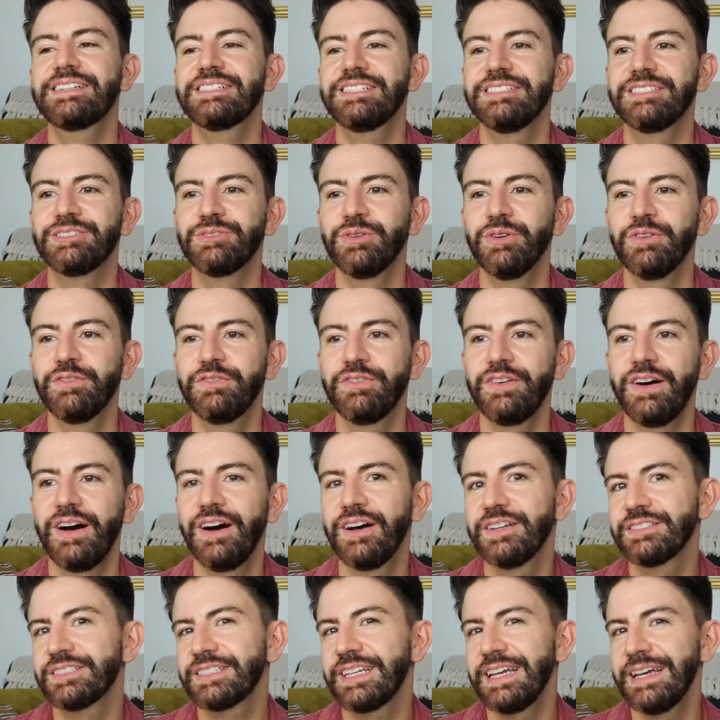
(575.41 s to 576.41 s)
to sort of
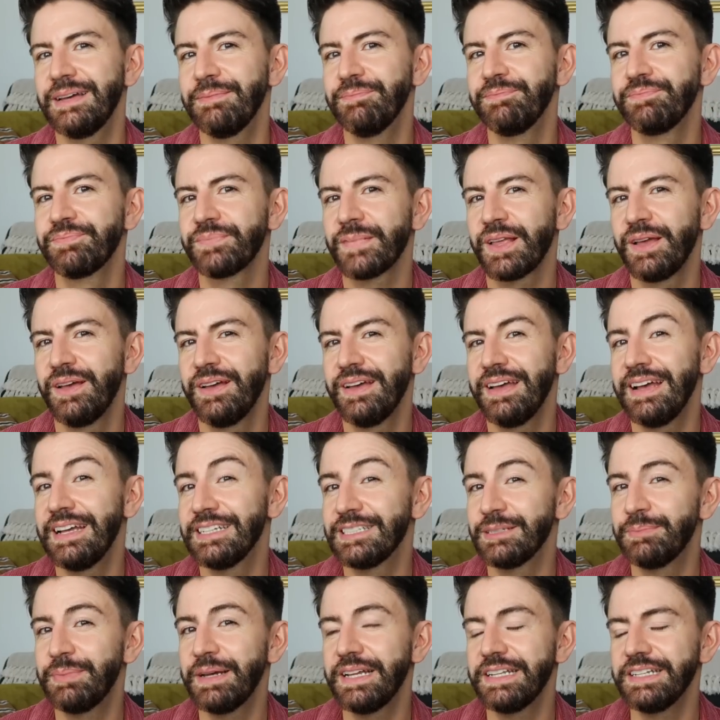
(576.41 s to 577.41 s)
ask him
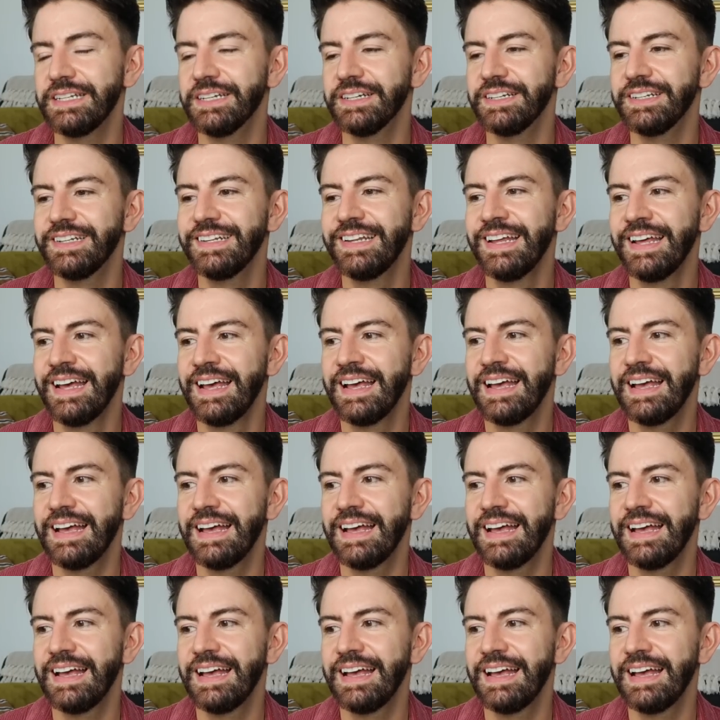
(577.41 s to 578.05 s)
his opinion,